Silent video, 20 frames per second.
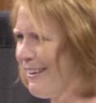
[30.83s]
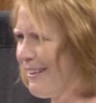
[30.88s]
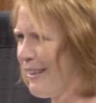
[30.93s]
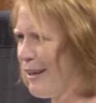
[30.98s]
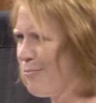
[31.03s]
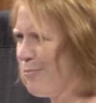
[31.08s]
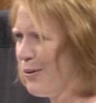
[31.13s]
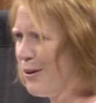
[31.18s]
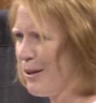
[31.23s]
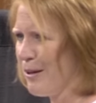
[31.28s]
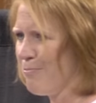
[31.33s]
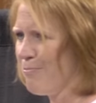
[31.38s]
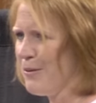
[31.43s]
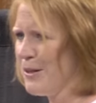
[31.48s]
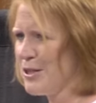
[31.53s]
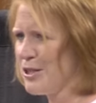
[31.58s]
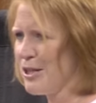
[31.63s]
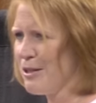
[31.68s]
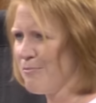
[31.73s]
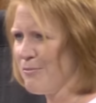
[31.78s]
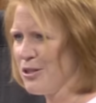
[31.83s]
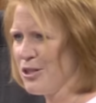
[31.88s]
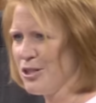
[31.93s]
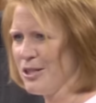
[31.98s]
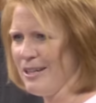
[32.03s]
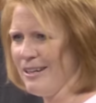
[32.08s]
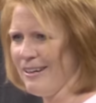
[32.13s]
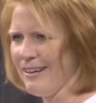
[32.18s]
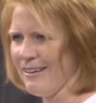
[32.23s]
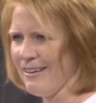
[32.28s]
they put a pitching
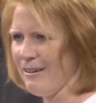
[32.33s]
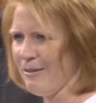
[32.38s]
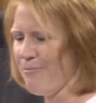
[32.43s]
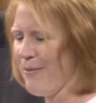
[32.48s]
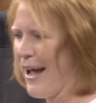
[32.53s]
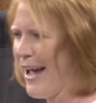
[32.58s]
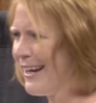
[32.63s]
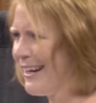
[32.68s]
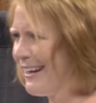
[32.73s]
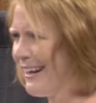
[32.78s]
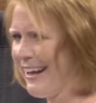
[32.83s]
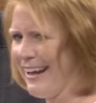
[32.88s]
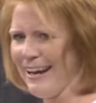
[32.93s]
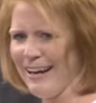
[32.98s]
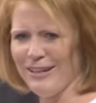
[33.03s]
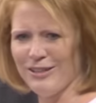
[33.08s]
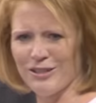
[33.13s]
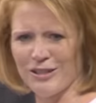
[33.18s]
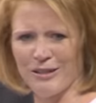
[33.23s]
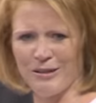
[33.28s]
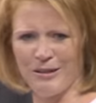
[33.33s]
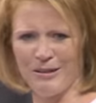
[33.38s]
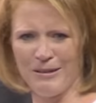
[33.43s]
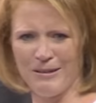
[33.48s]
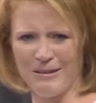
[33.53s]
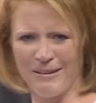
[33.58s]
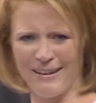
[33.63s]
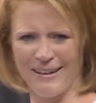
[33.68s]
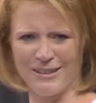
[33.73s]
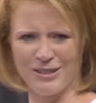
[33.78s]
machine and a batting cage in
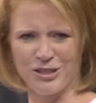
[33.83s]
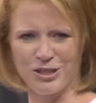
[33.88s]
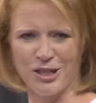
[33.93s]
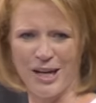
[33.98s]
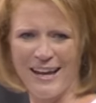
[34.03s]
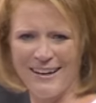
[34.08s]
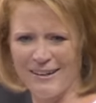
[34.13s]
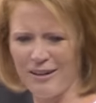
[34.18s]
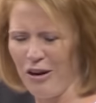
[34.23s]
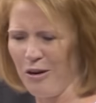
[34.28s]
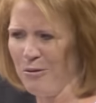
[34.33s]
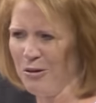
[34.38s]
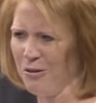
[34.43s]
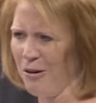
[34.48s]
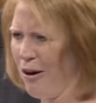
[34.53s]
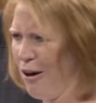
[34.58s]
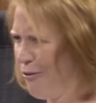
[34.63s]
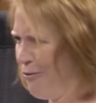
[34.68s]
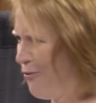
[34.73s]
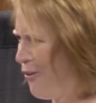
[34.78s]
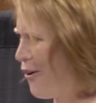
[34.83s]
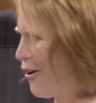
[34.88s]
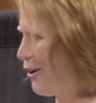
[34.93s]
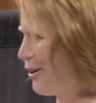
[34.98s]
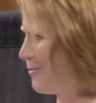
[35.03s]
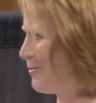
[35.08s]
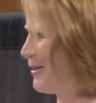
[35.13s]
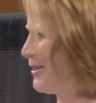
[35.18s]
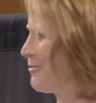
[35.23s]
a shed in our farm,